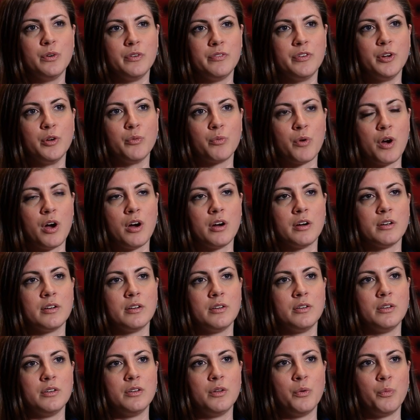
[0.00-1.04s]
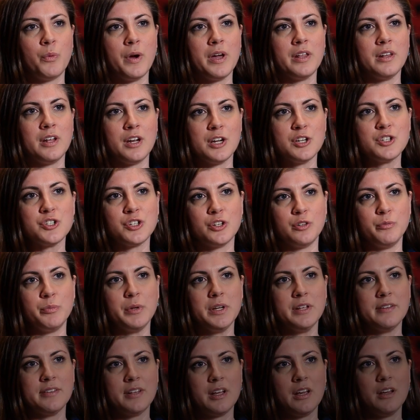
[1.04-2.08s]
of Iran the way that it should
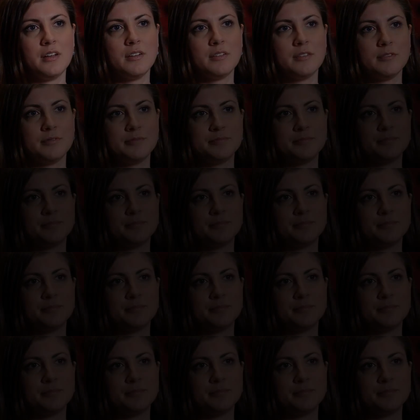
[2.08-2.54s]
be seen.